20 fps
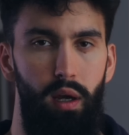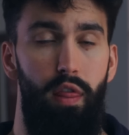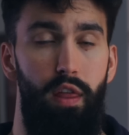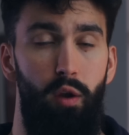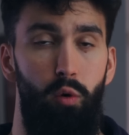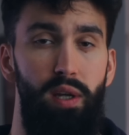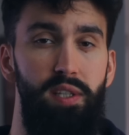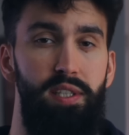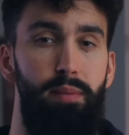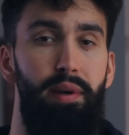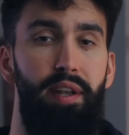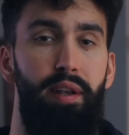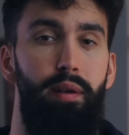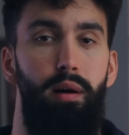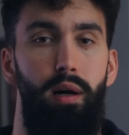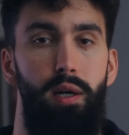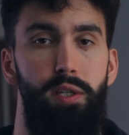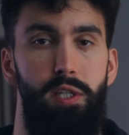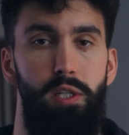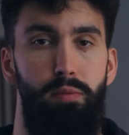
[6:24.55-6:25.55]
there is a
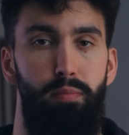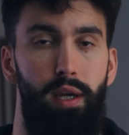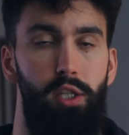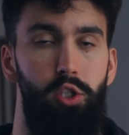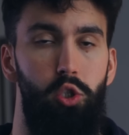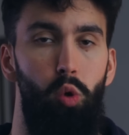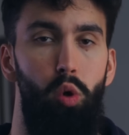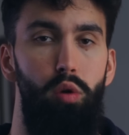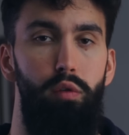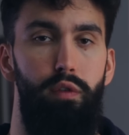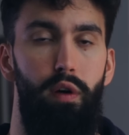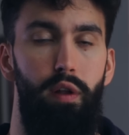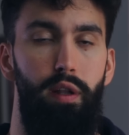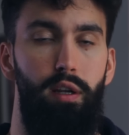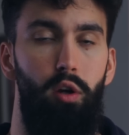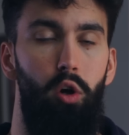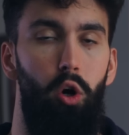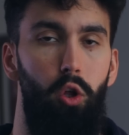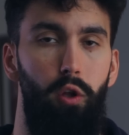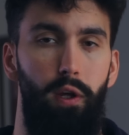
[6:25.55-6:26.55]
meta-analysis by Schoenfeld
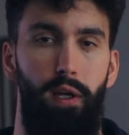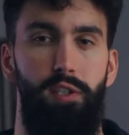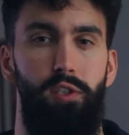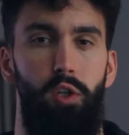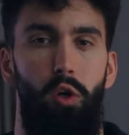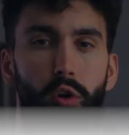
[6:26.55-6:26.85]
and colleagues